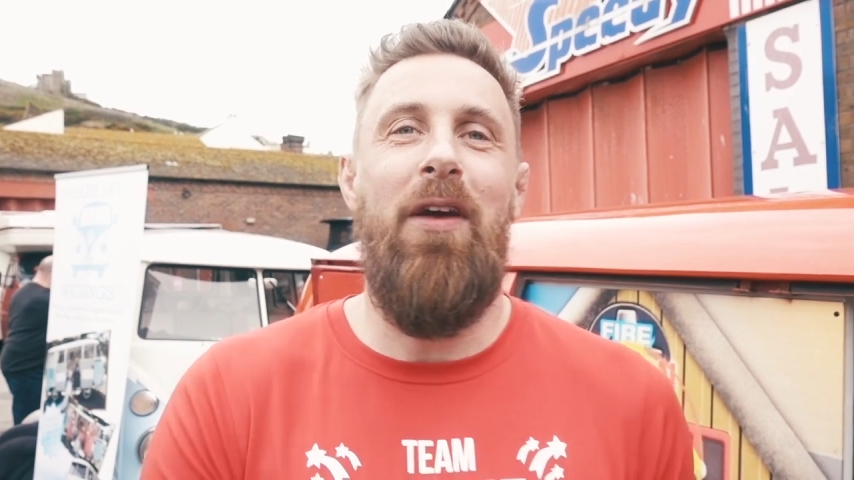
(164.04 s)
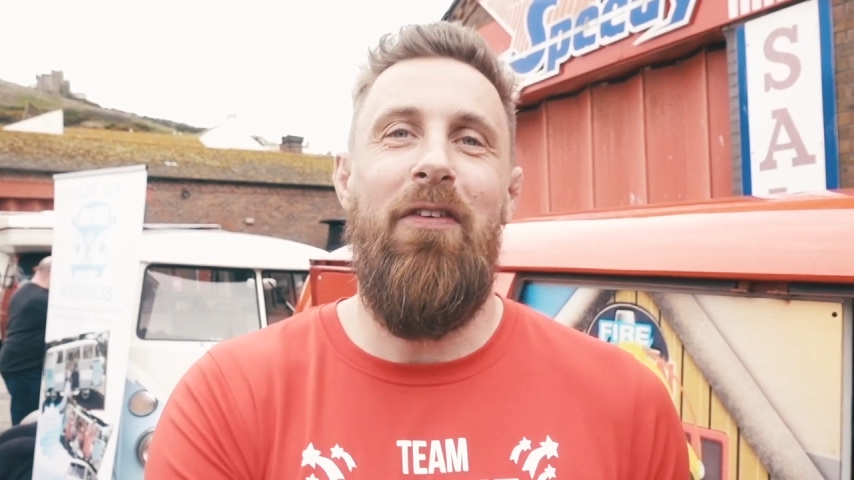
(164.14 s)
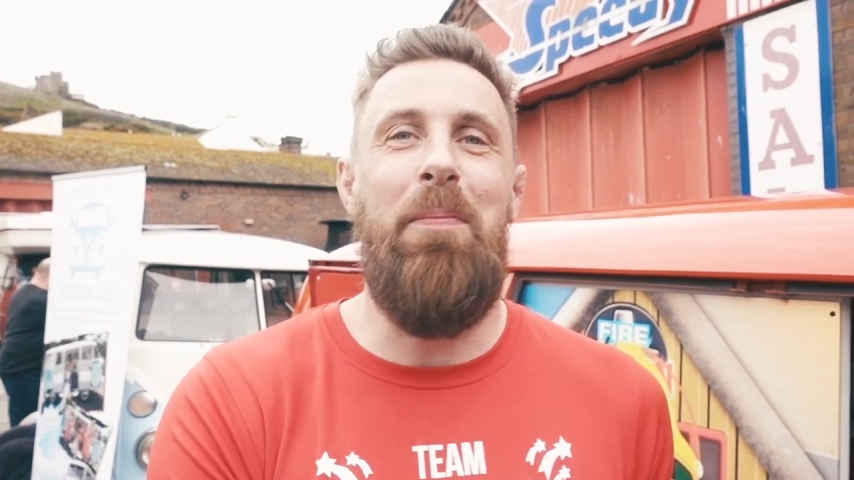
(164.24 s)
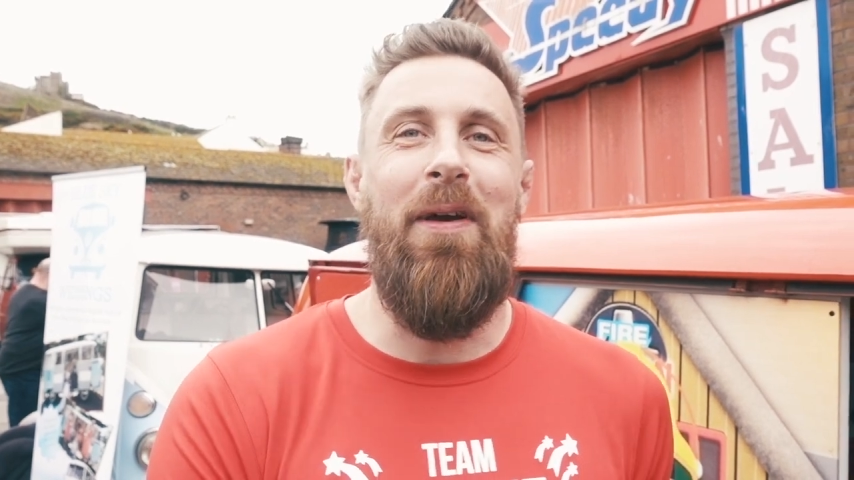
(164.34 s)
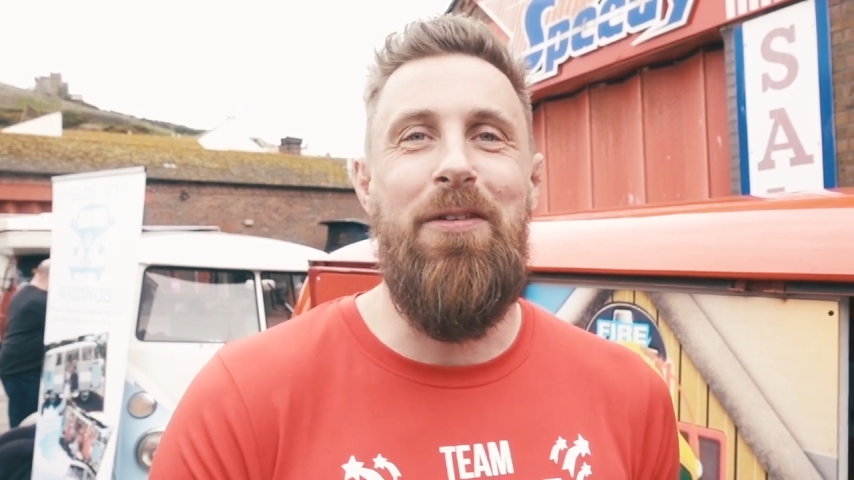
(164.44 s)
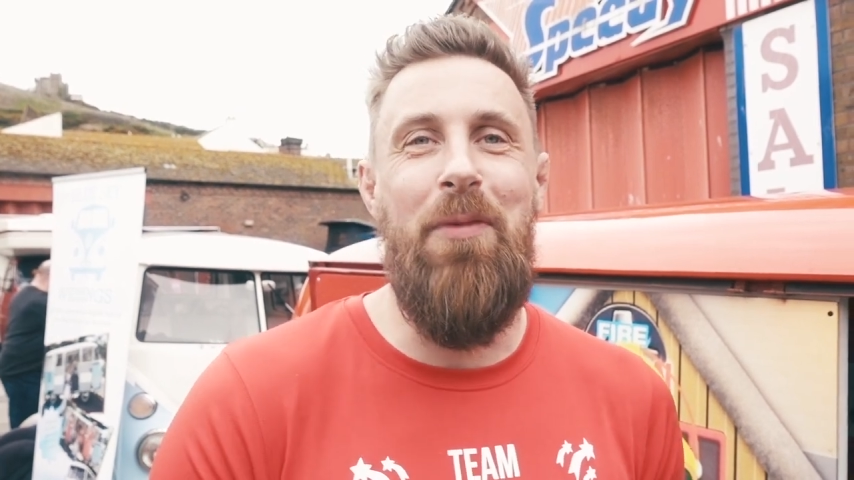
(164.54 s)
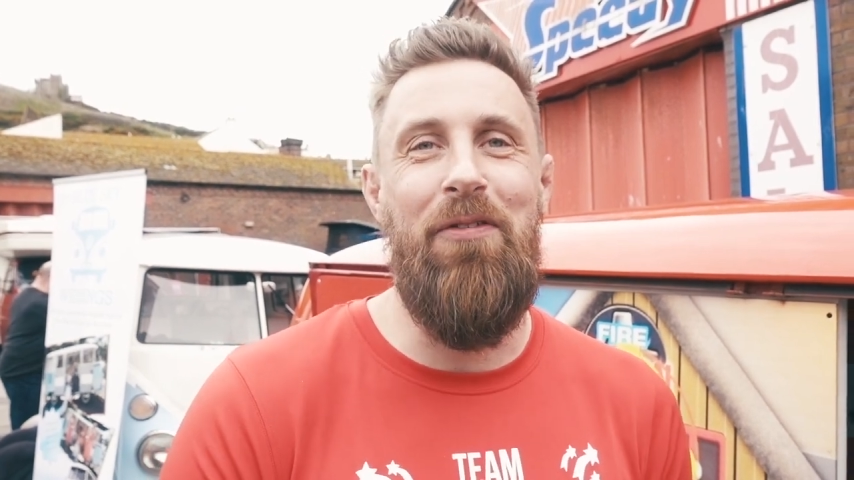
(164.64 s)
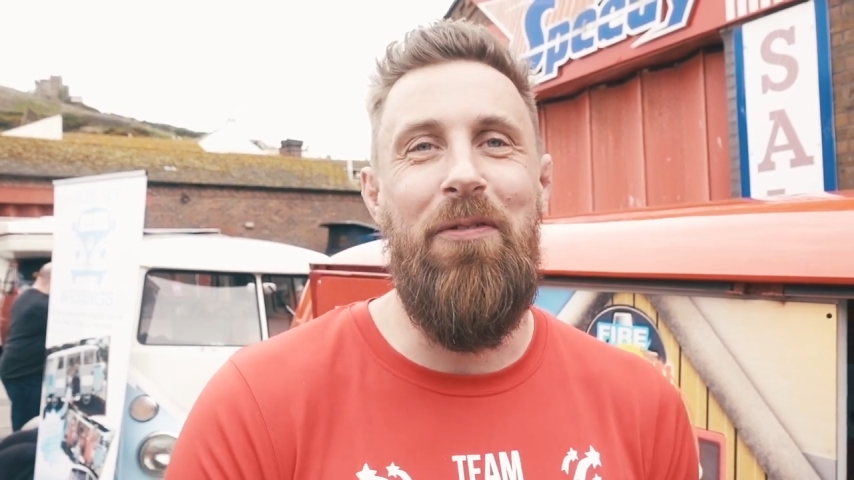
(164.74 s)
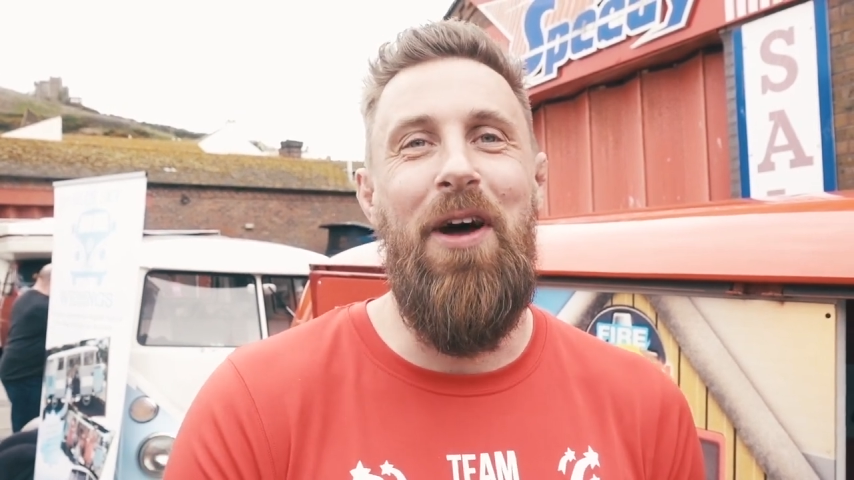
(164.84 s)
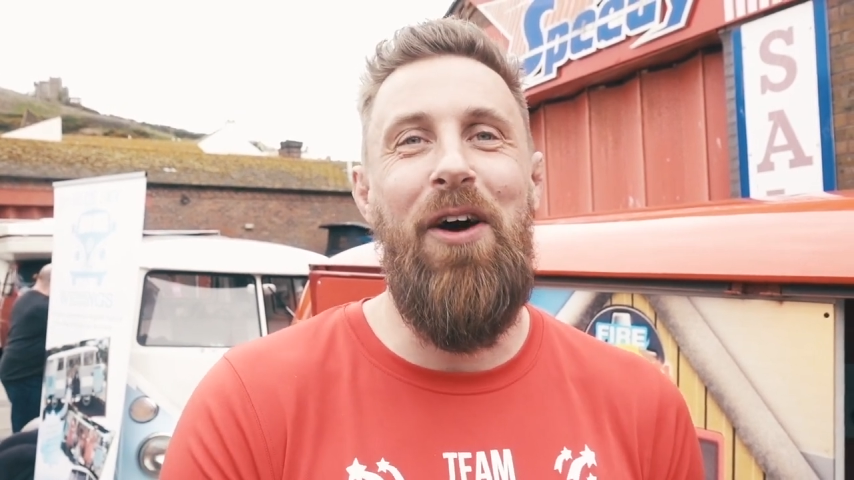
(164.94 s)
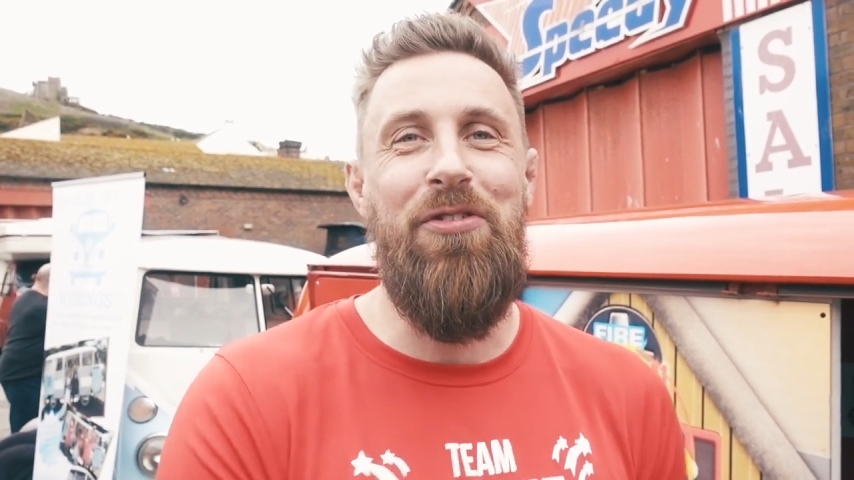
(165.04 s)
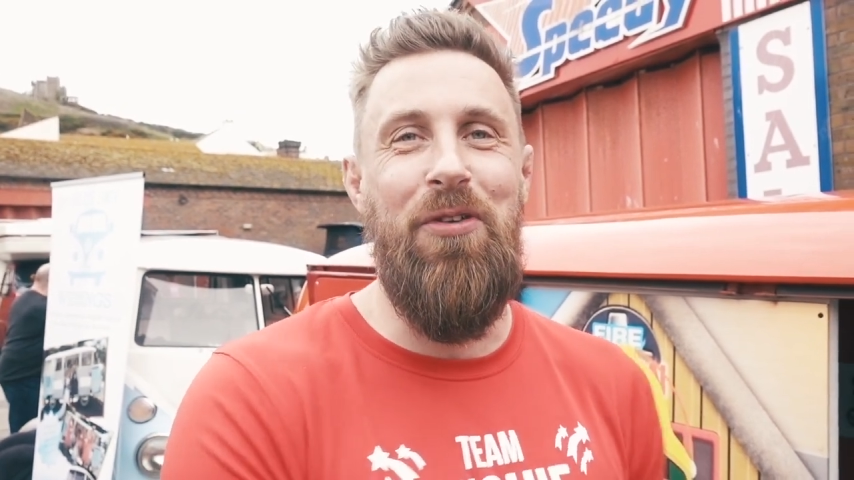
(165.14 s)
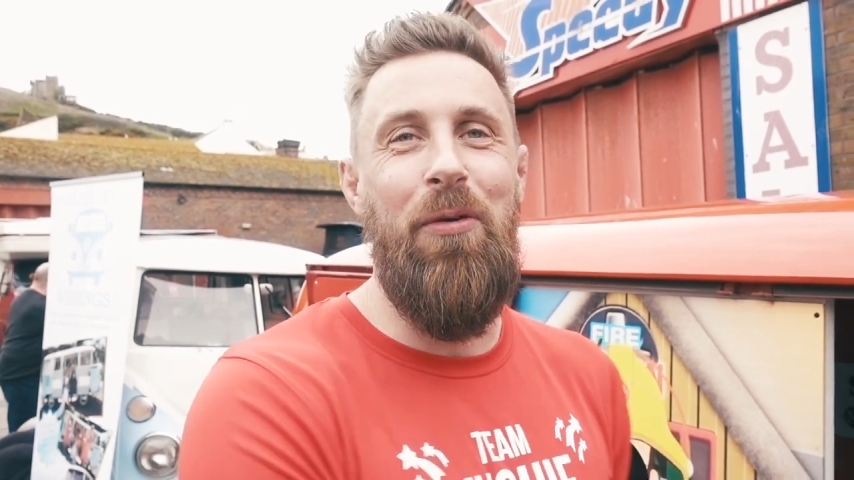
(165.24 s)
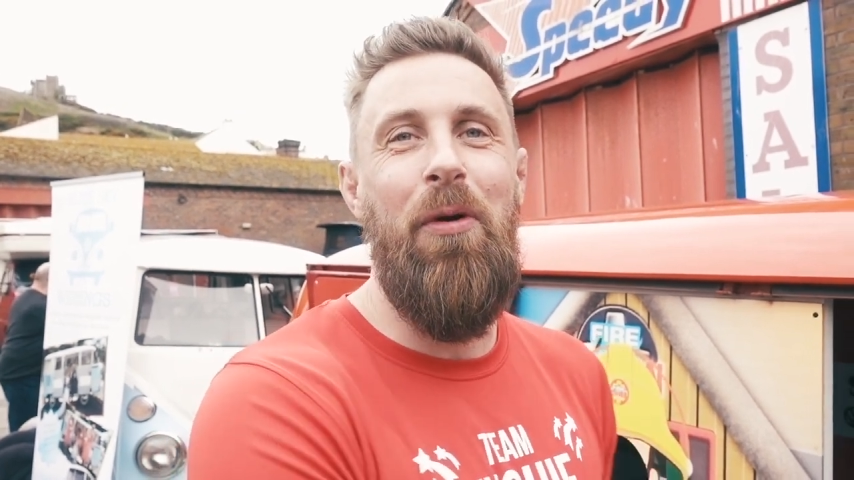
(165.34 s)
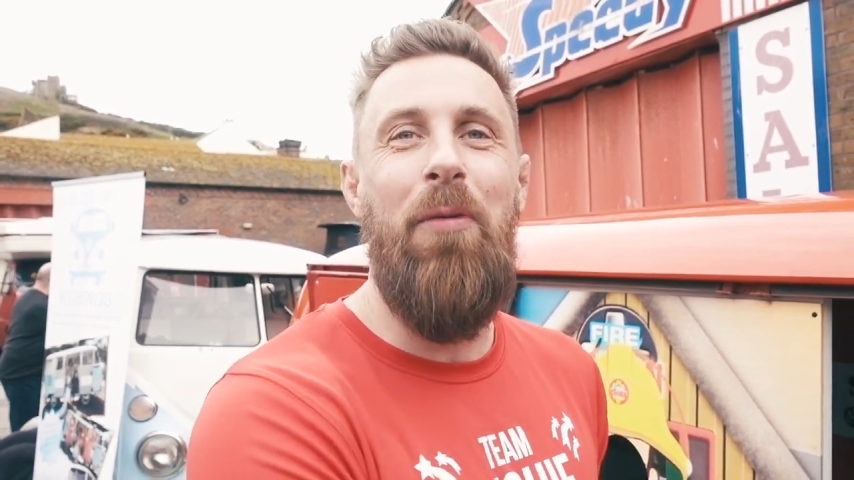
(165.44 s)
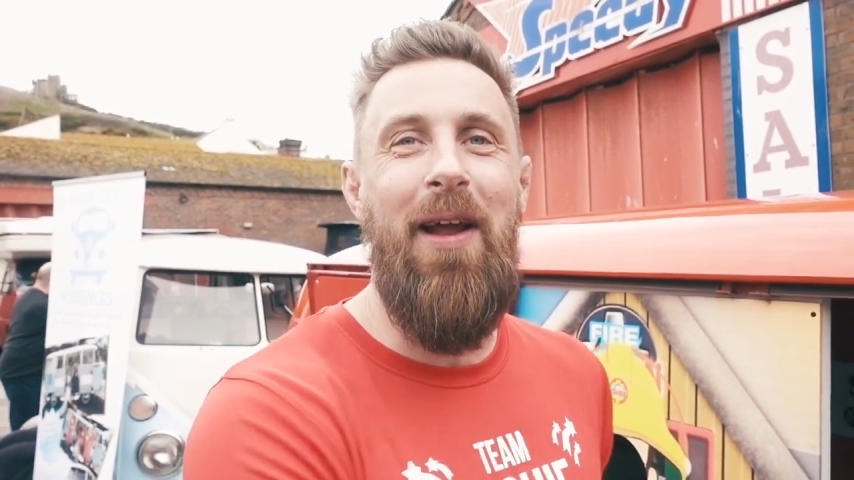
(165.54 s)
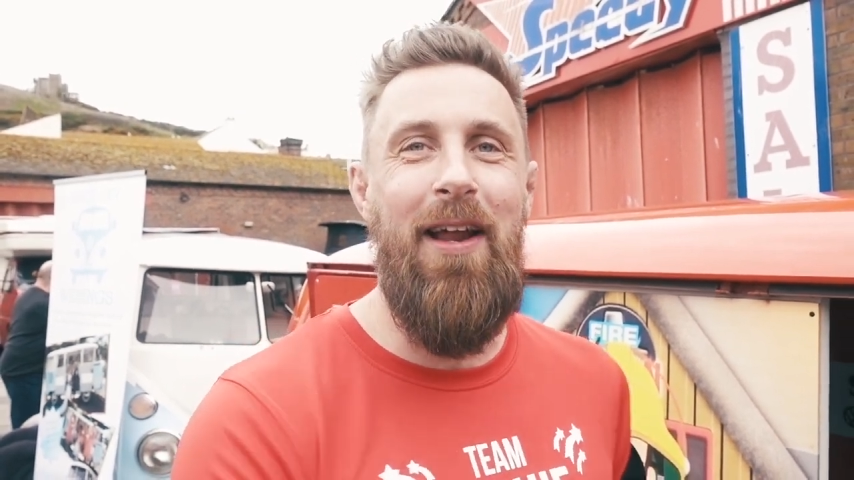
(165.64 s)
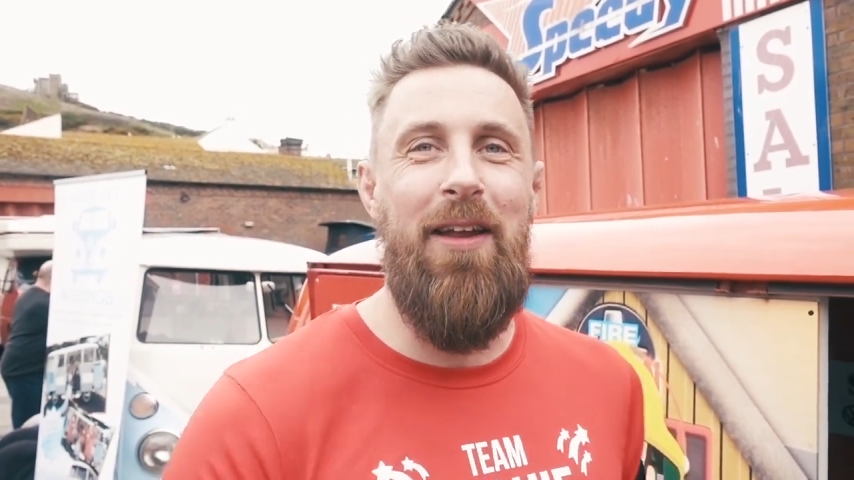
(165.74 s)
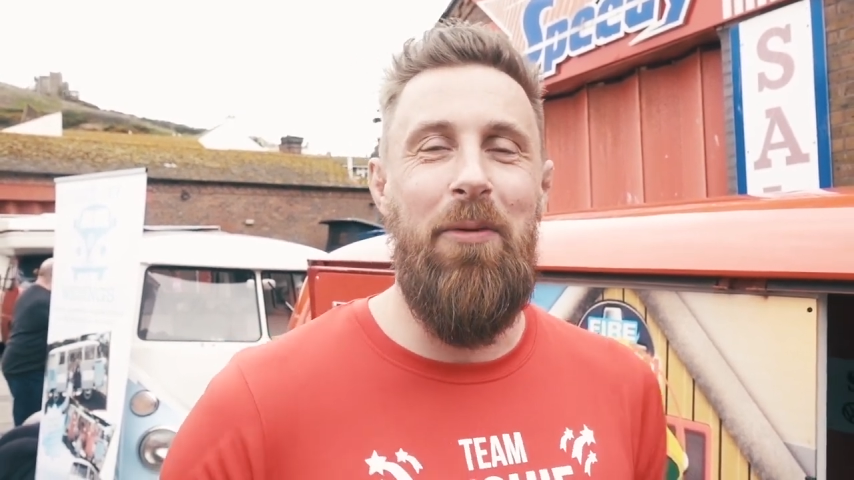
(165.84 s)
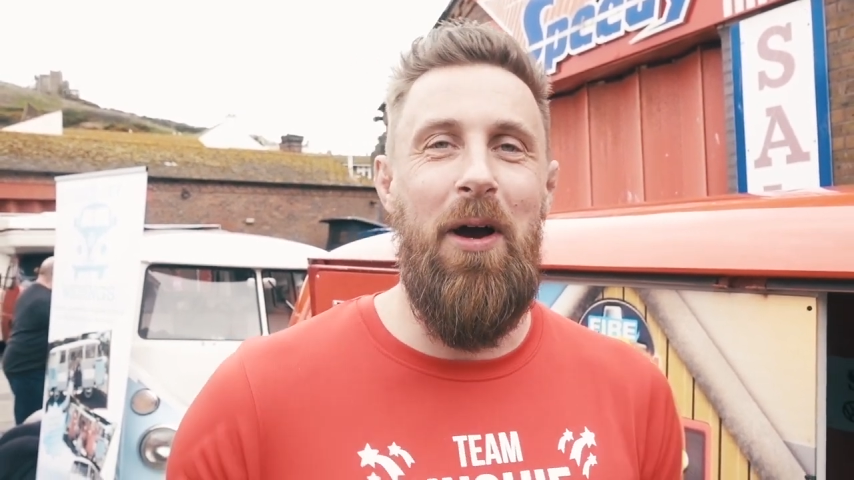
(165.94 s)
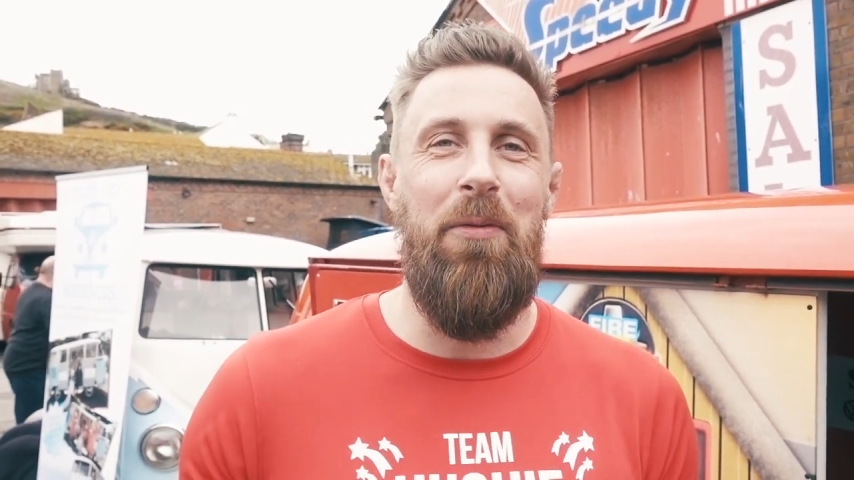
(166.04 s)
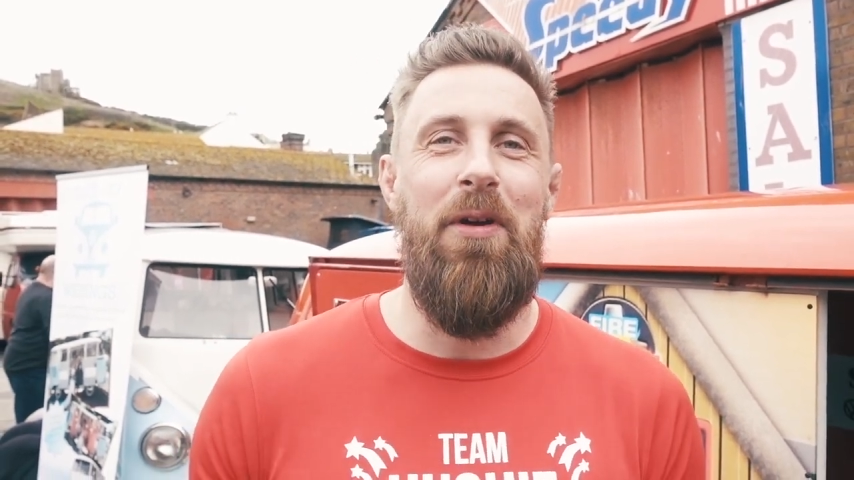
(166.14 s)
whenever I picked him up from nursery or we went anywhere,